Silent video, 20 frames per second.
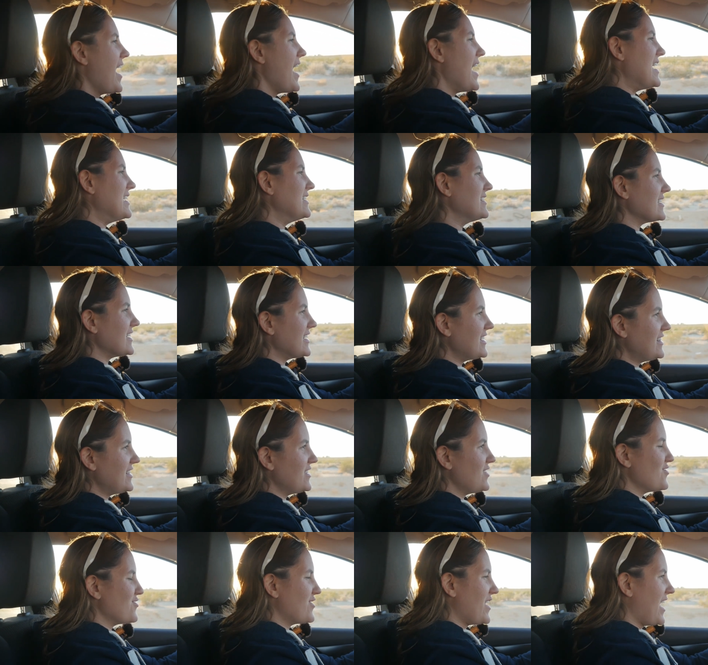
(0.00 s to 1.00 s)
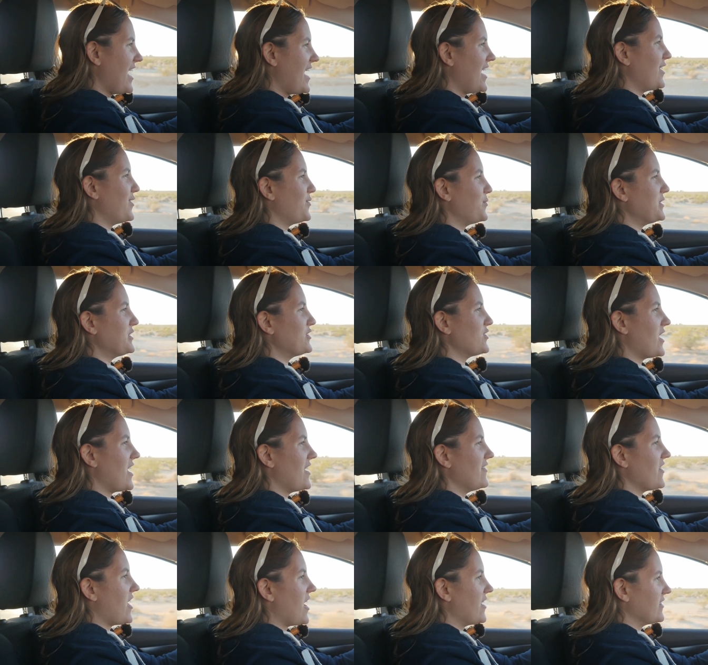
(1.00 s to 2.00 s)
and in the UK, we
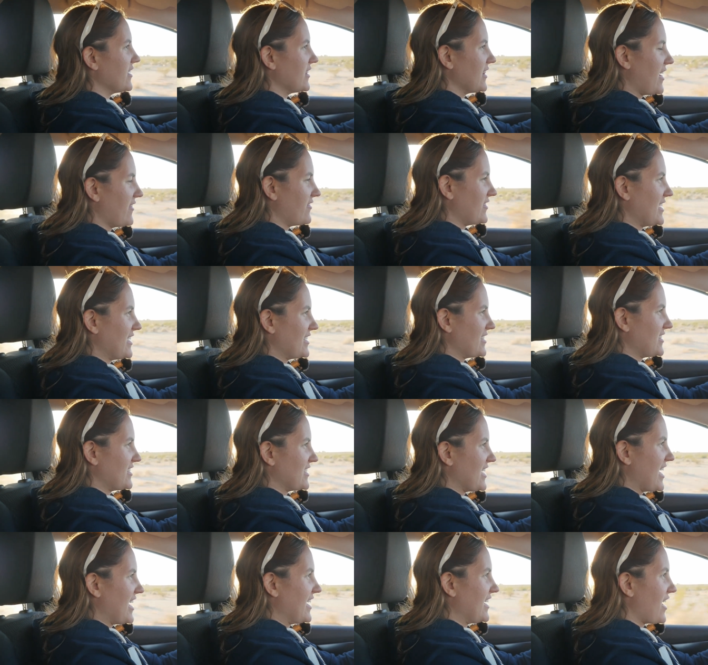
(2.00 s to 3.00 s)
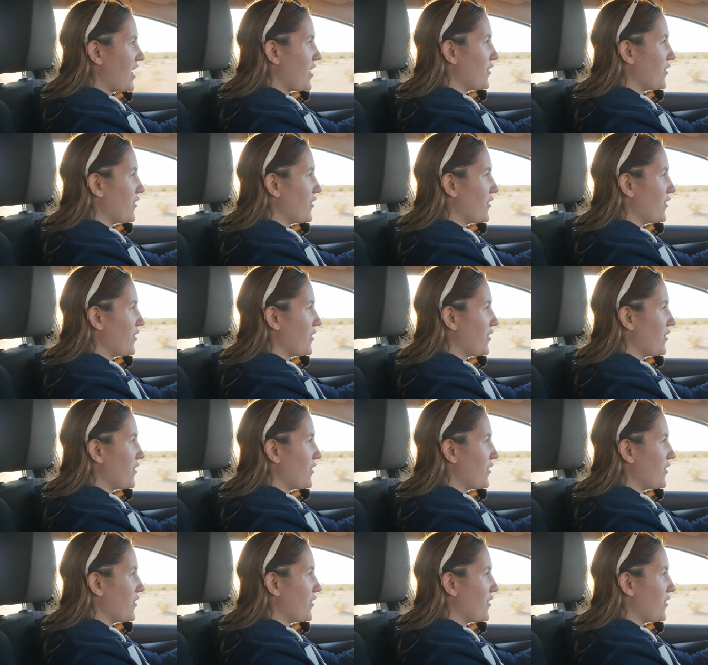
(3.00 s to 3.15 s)
drive on the left hand side